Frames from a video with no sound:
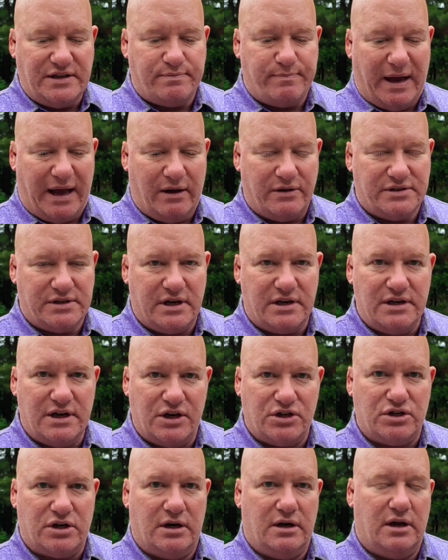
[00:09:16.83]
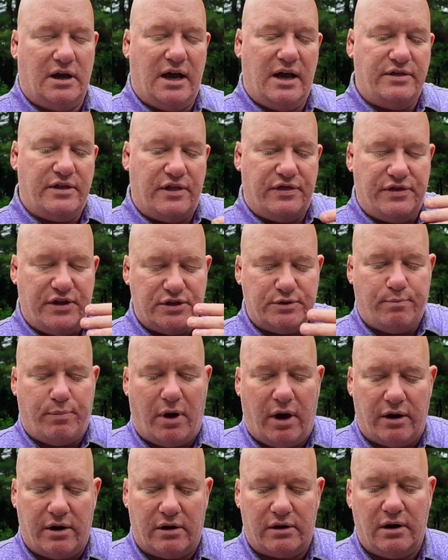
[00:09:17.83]
balance condition and that this
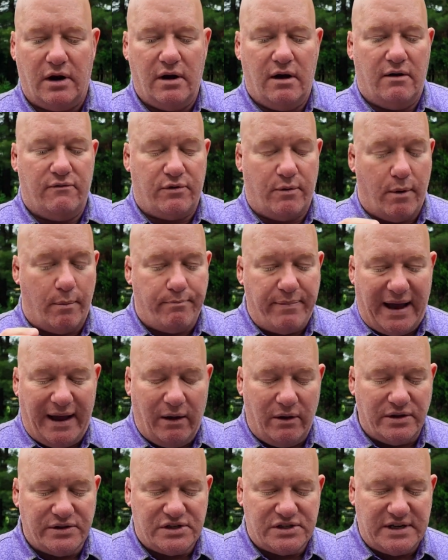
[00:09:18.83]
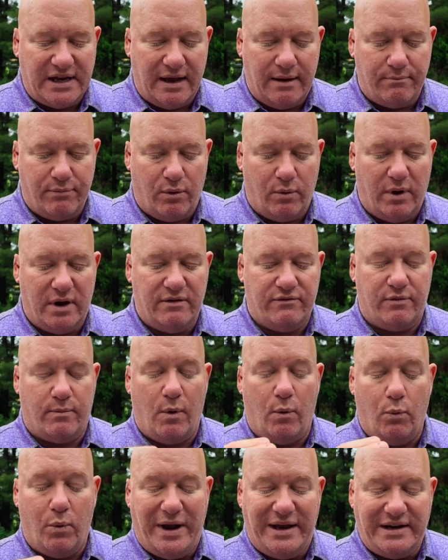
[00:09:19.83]
putter, from a balance standpoint, from a
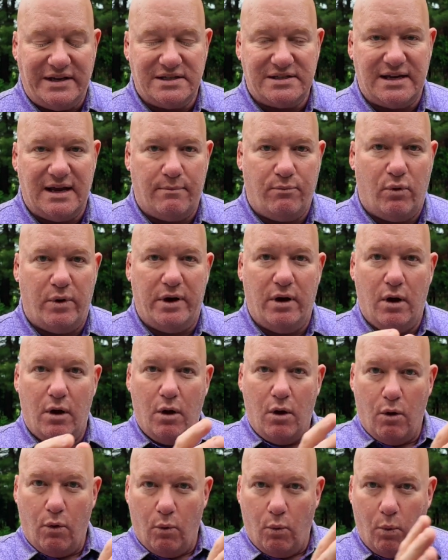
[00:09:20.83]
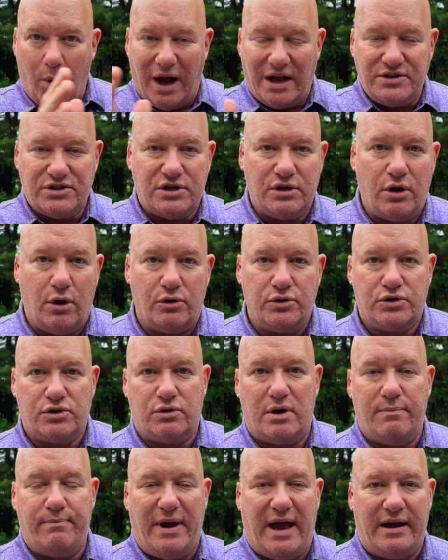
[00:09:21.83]
weighting standpoint, wants to go
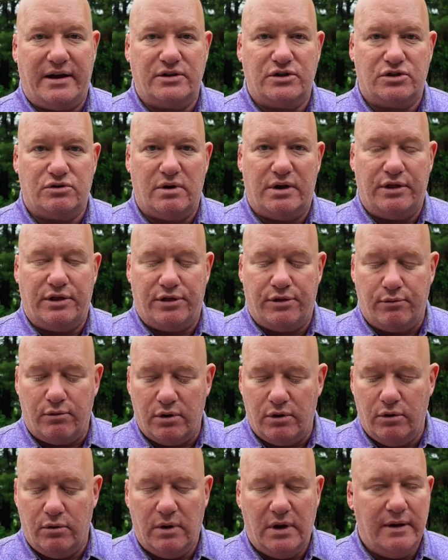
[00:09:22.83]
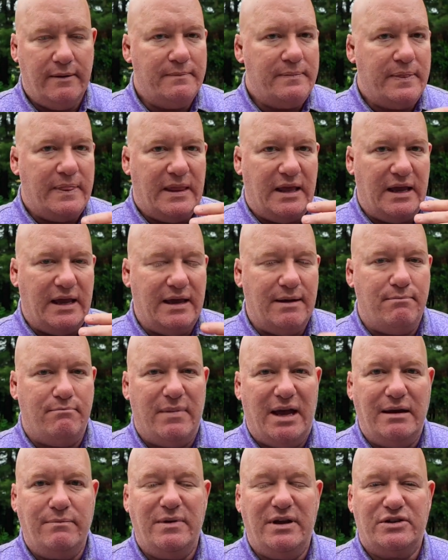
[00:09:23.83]
straight back and straight through, it
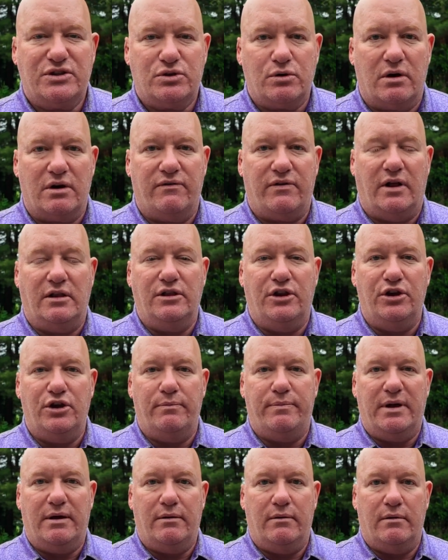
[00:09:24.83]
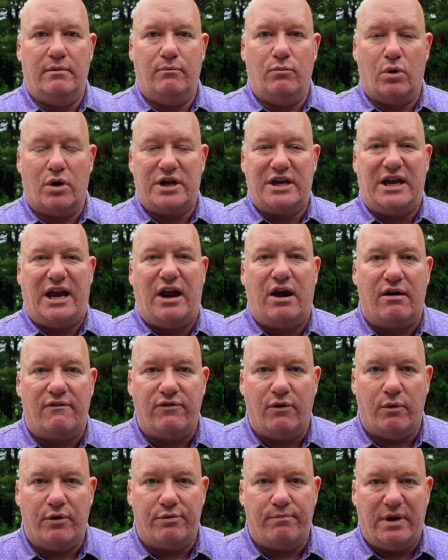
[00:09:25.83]
made me sort of a little bit more
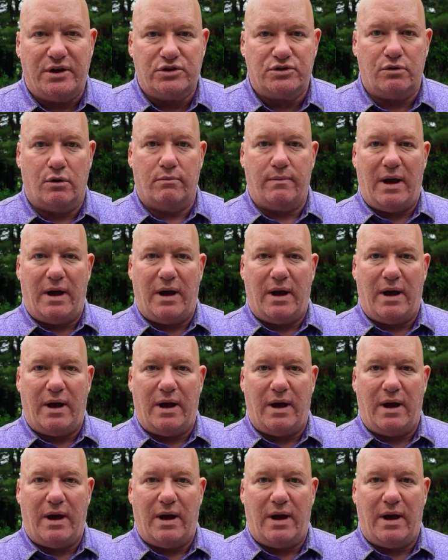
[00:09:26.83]
careful with my stroke.